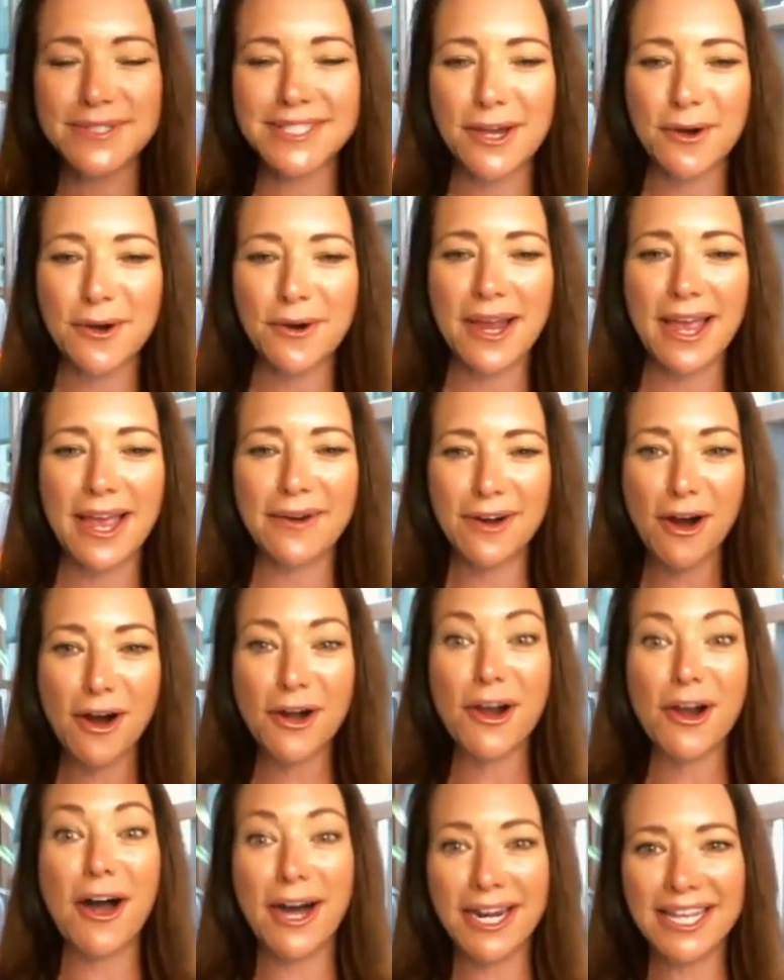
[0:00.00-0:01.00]
So
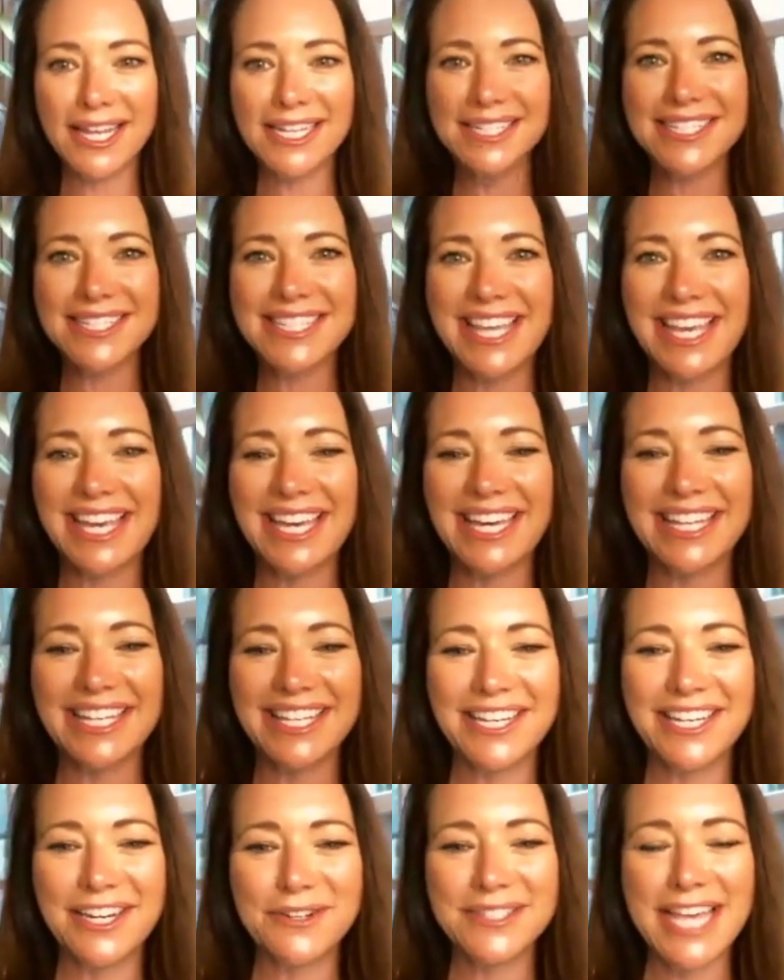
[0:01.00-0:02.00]
our audience can,
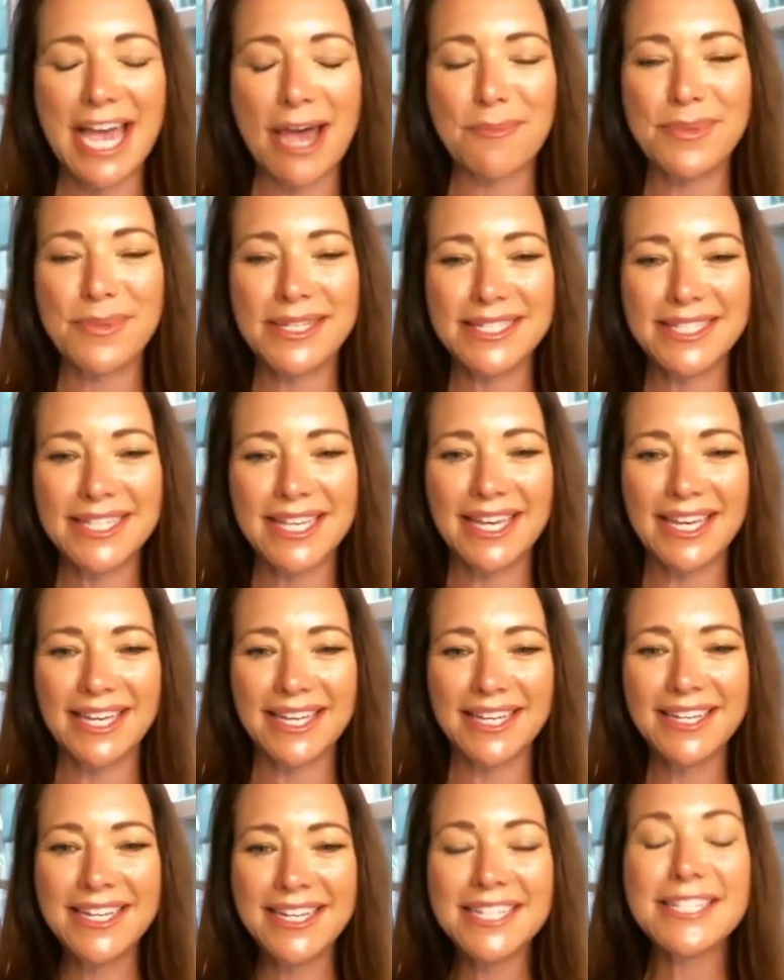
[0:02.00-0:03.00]
tap into
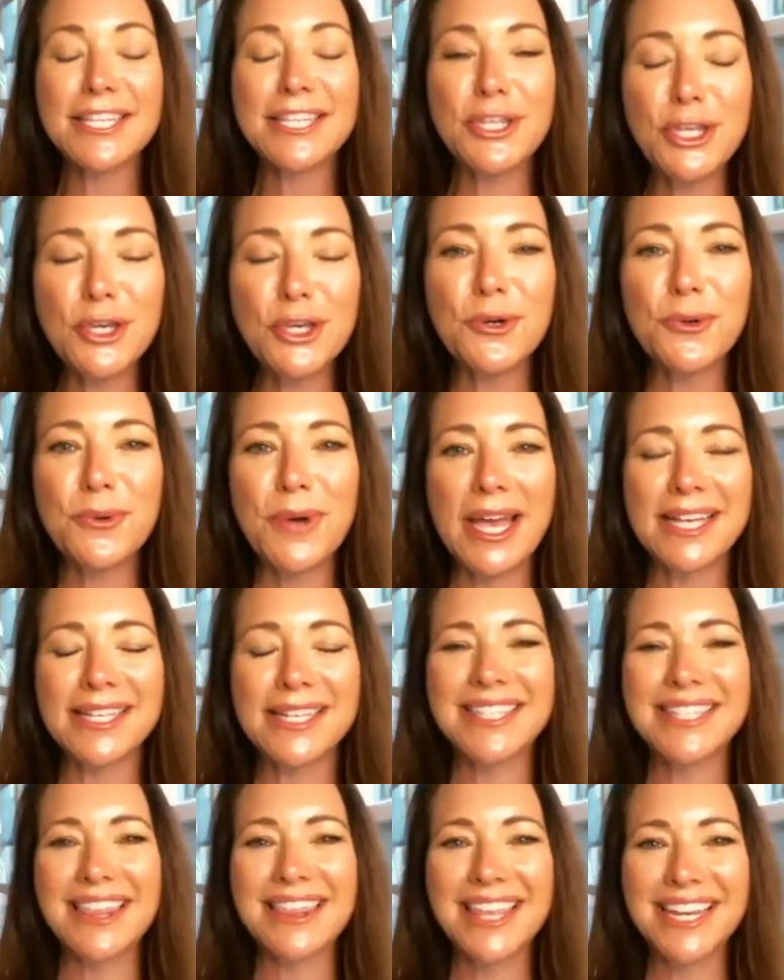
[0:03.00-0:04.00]
you
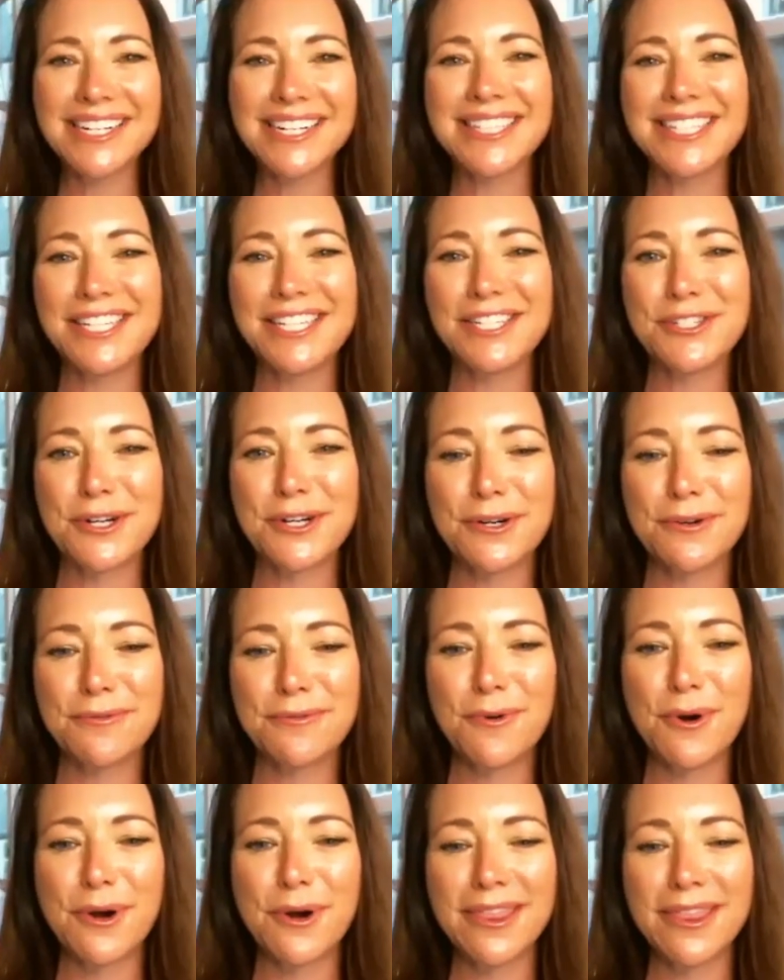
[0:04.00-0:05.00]
as their teacher
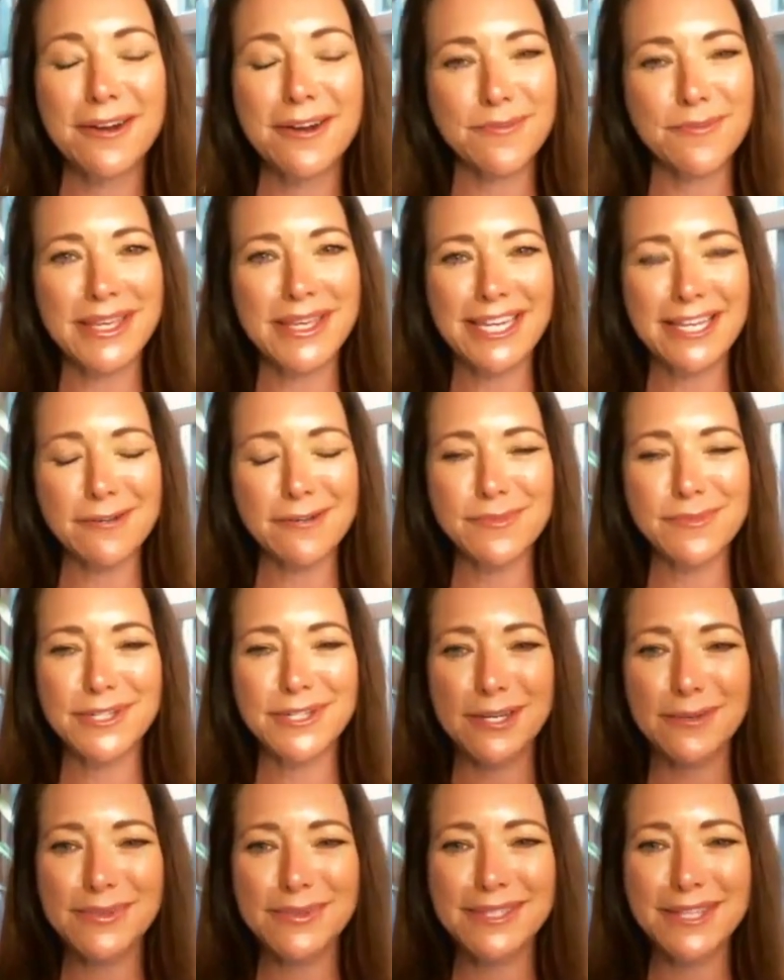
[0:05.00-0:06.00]
for their
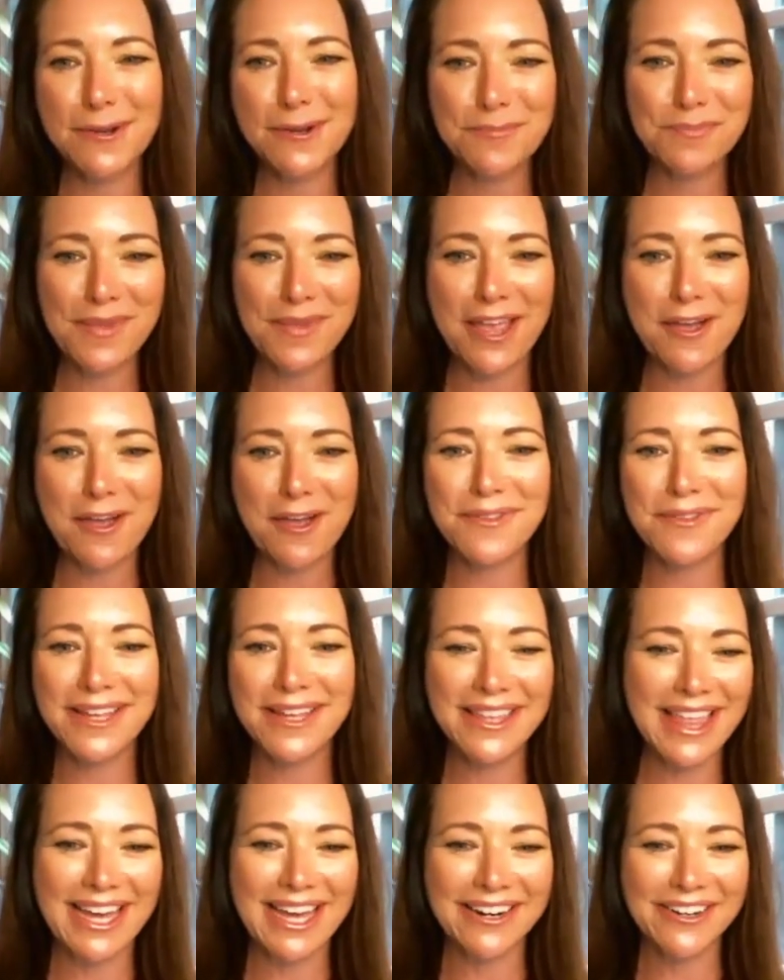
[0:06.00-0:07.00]
mediumship. So
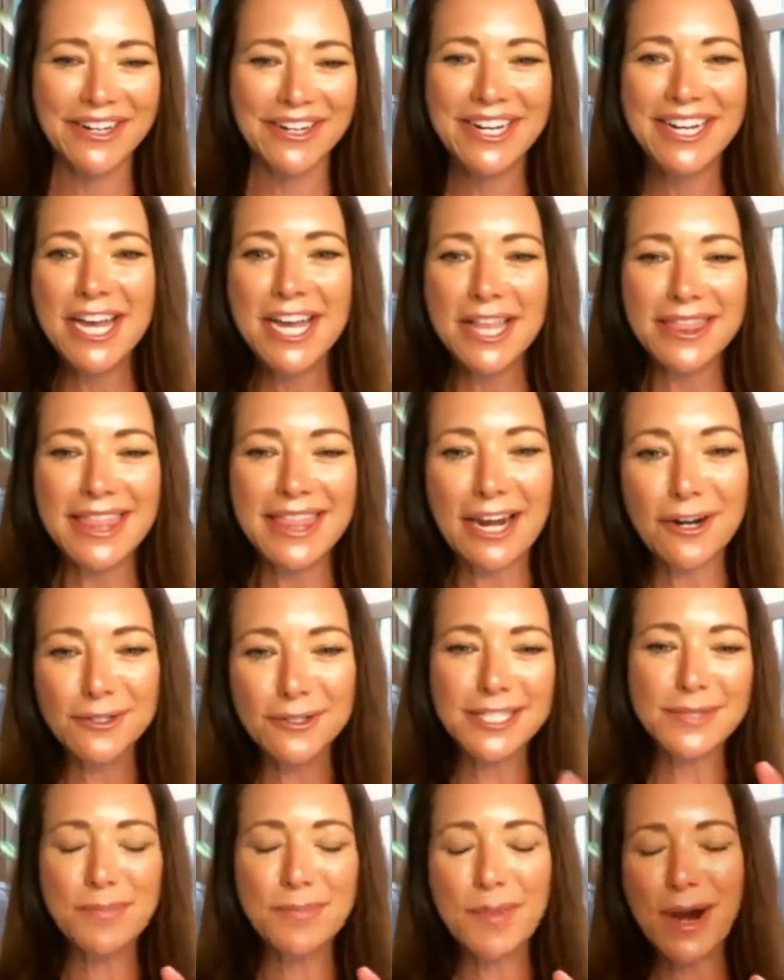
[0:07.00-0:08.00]
hopefully that'll
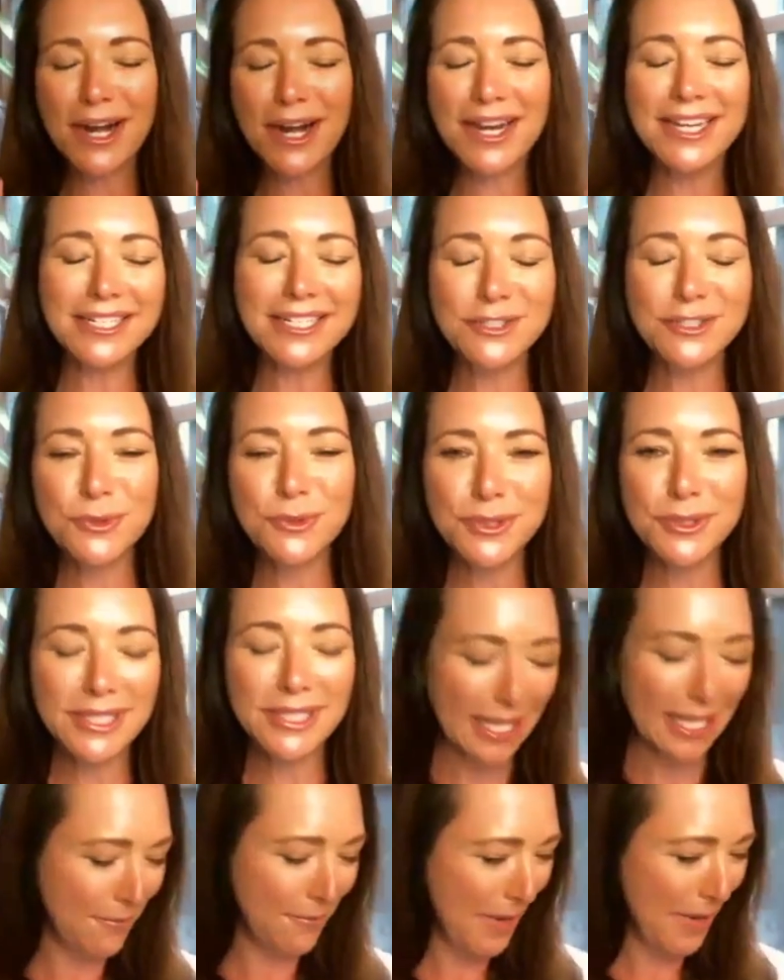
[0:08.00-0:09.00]
spark
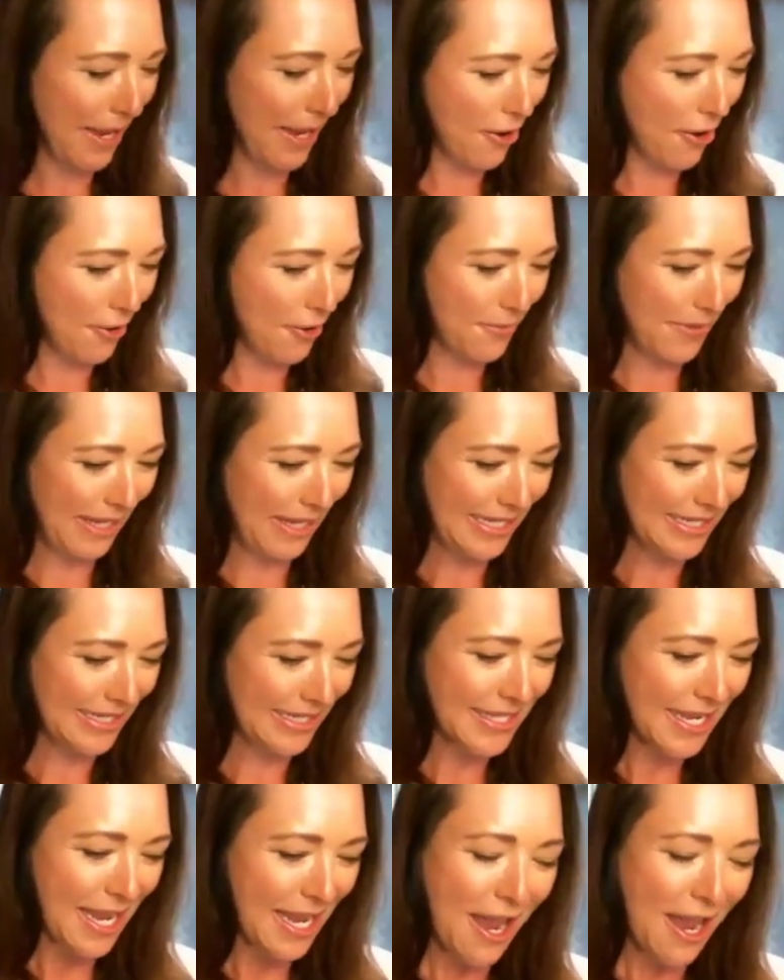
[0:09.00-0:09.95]
Julie by all means.